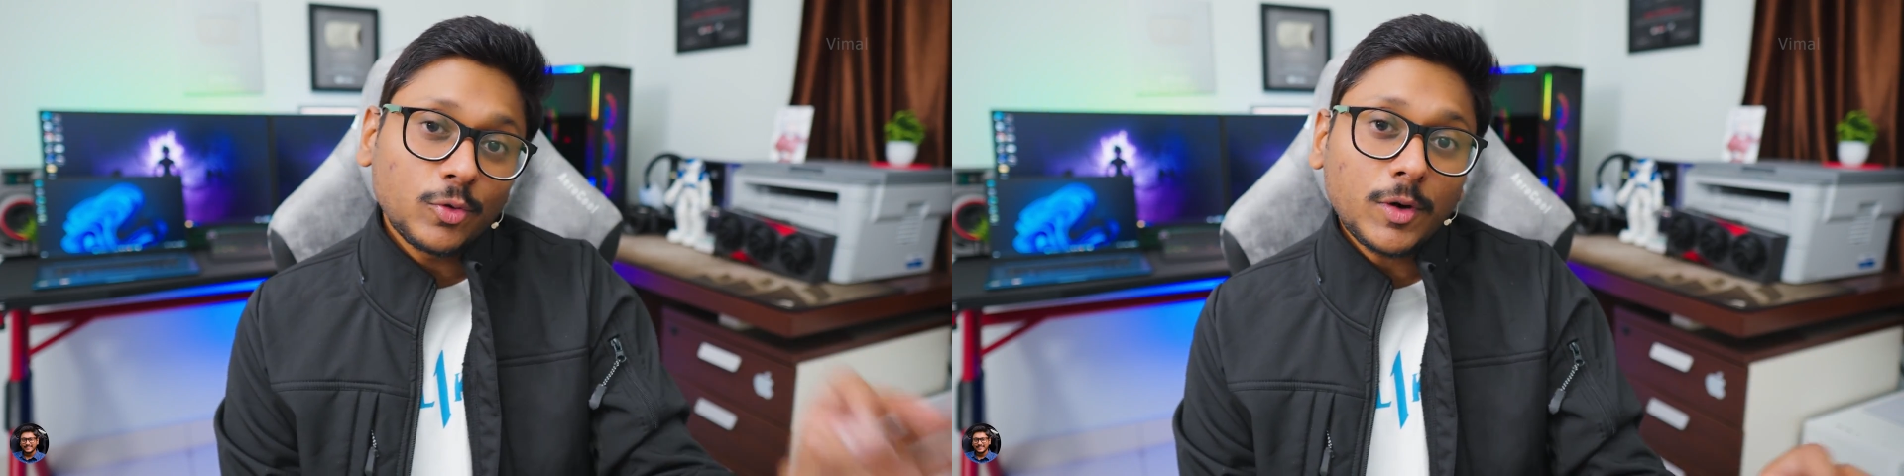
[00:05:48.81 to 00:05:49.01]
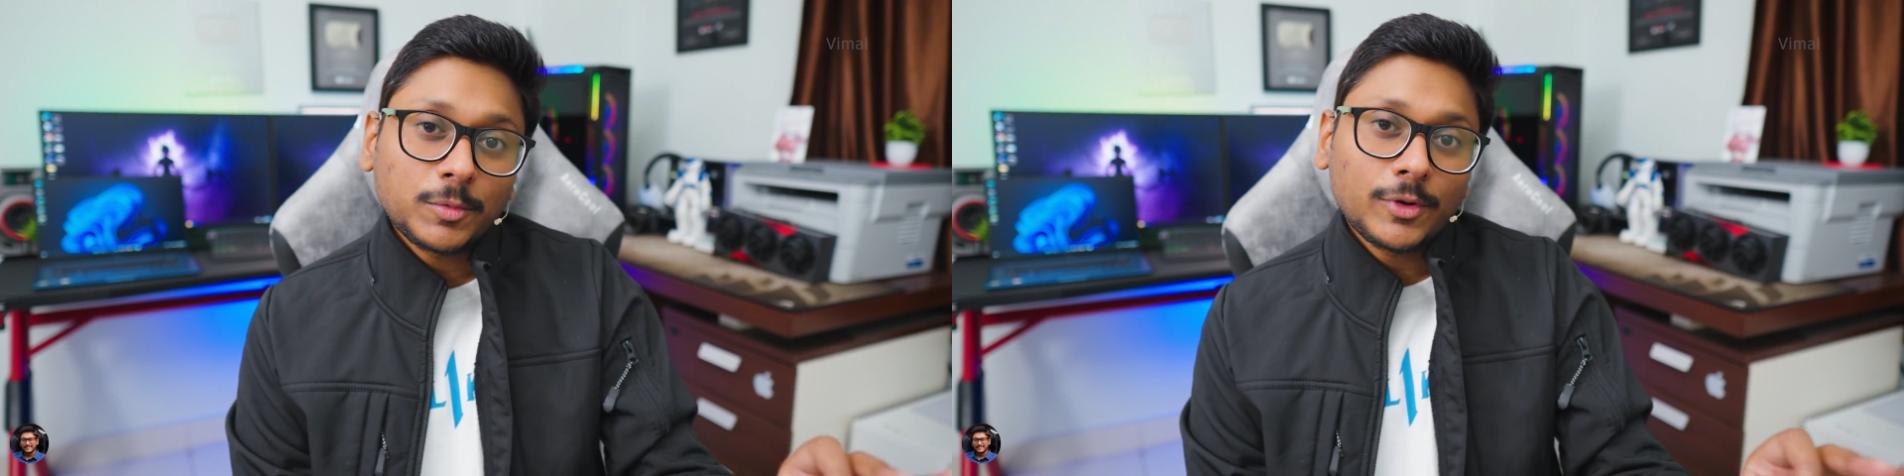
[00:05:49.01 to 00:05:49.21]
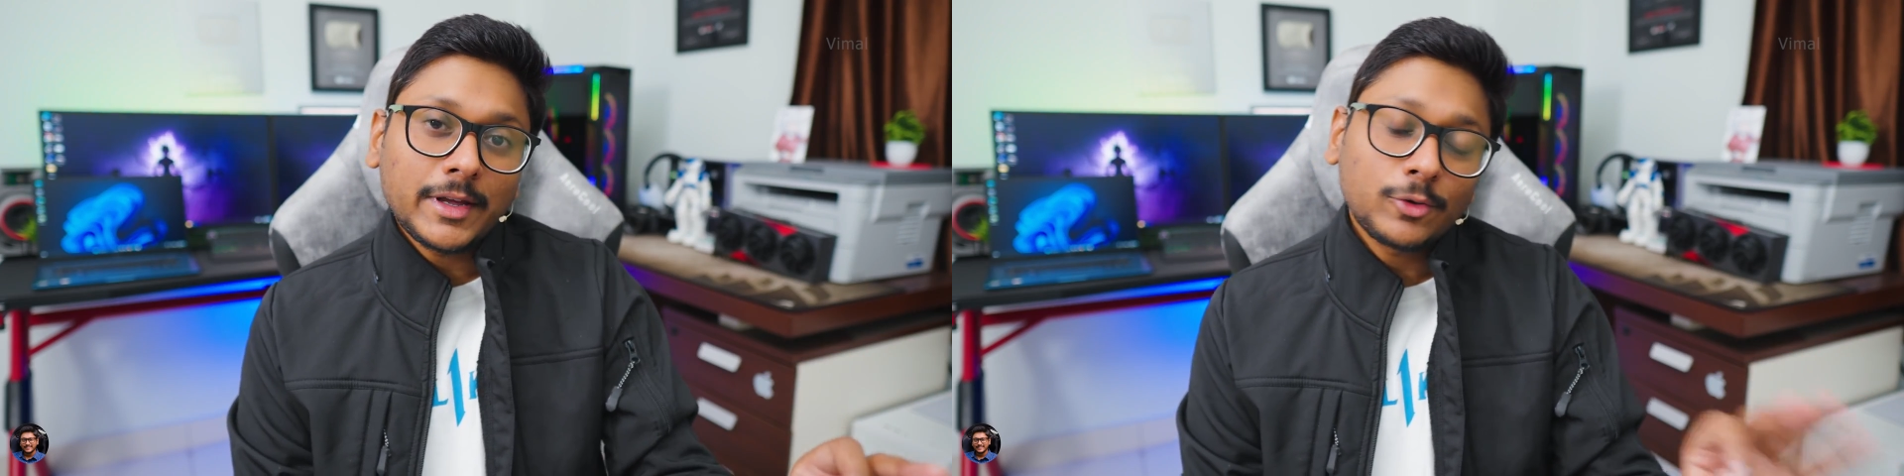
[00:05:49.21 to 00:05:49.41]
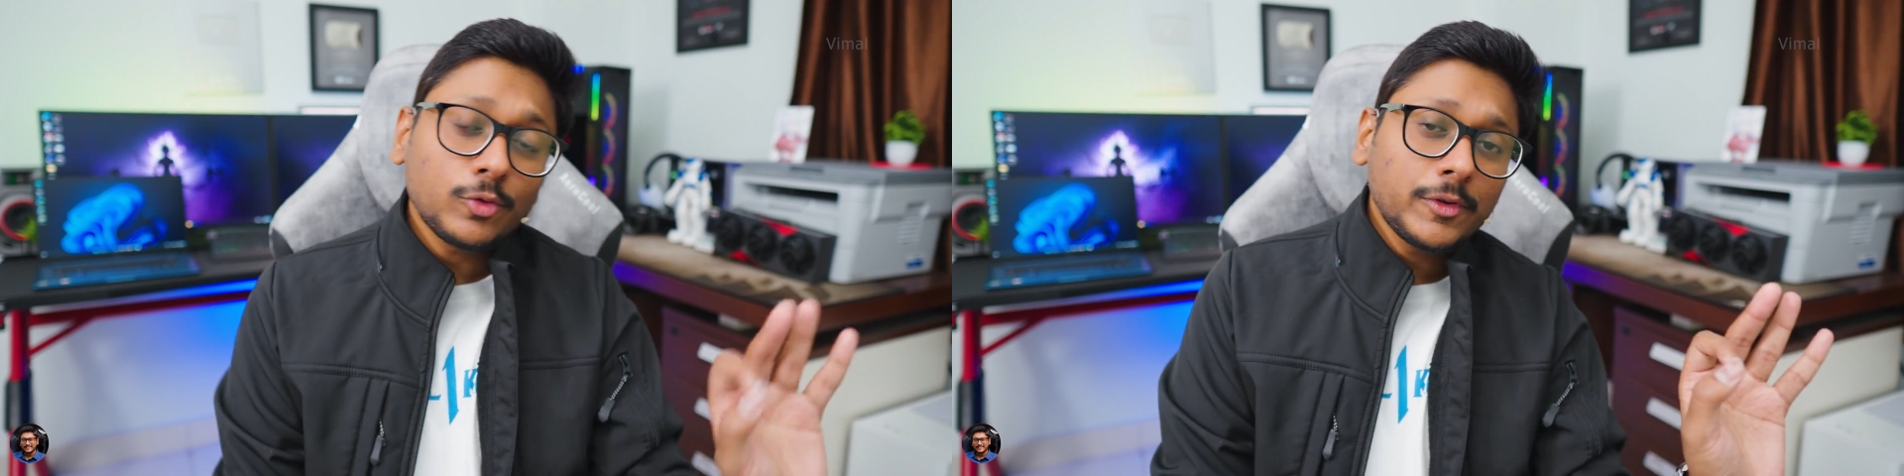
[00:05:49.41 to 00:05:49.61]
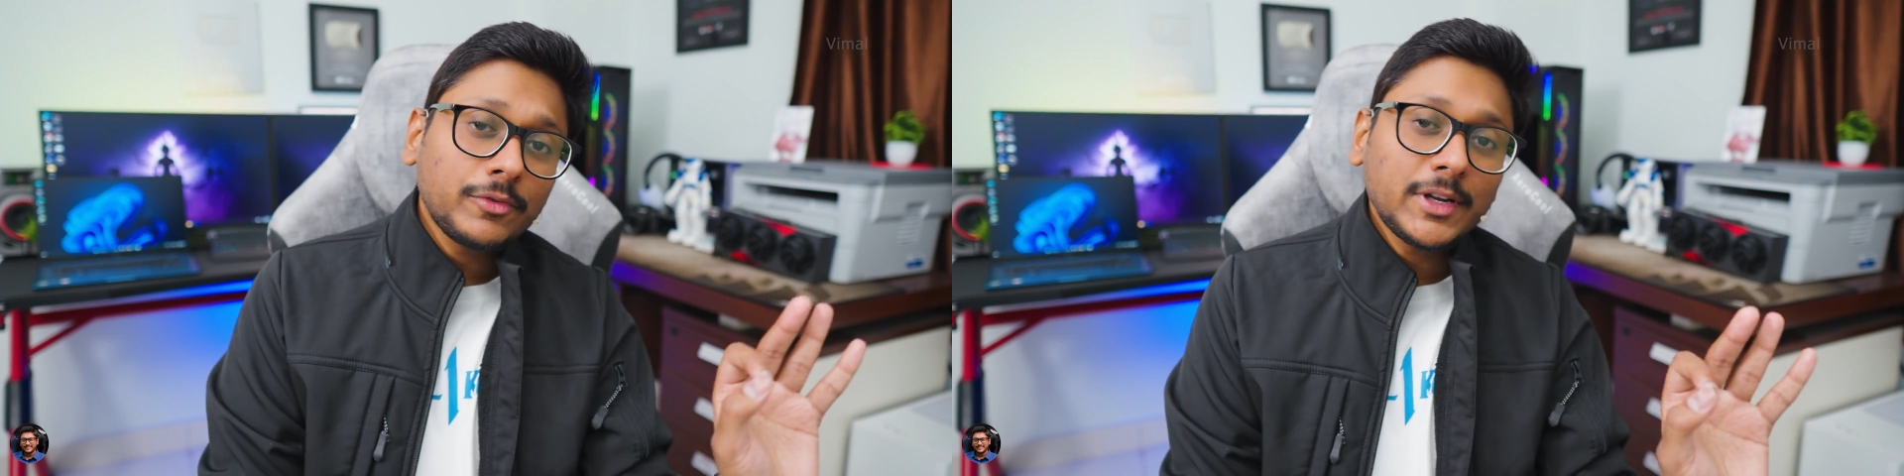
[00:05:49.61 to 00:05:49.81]
go up to like
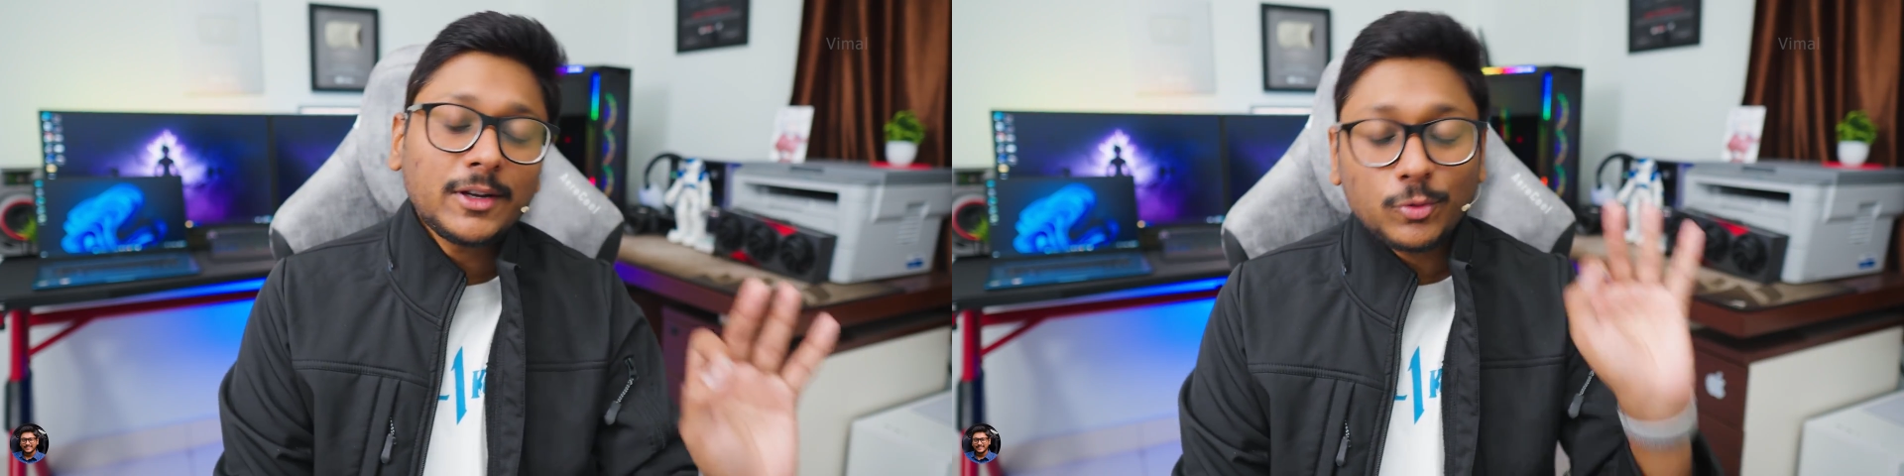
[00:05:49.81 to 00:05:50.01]
250